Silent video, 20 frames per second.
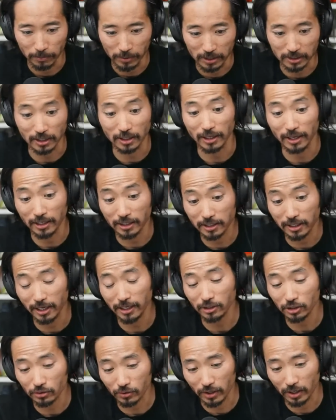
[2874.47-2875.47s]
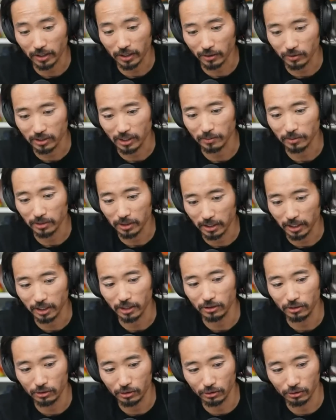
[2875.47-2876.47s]
But as the legs gained strength, I was able to
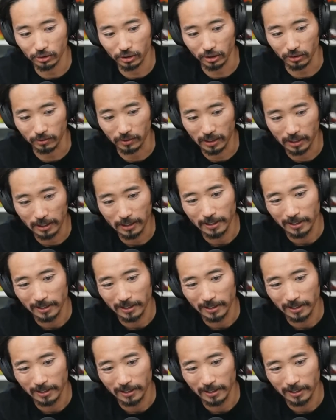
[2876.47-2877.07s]
get a neutral shoe.